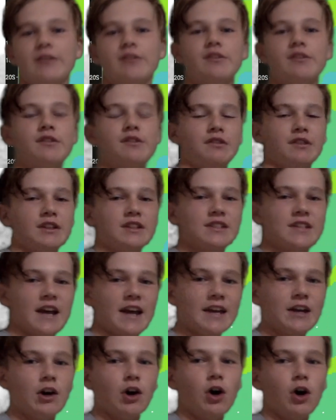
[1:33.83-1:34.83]
This is a
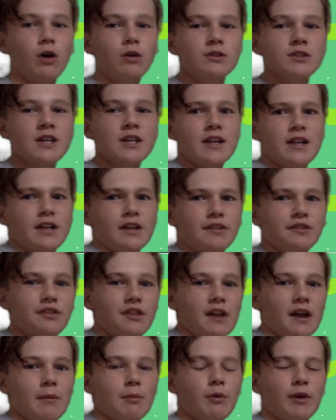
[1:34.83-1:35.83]
day old, so
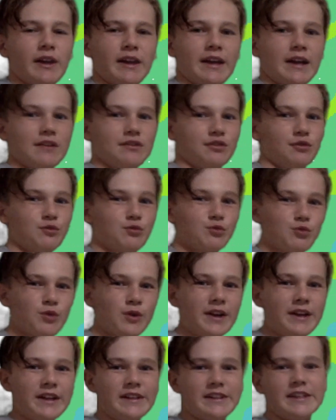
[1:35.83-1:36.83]
the upwelling hasn't
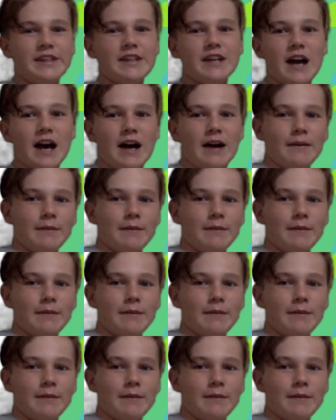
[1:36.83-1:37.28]
really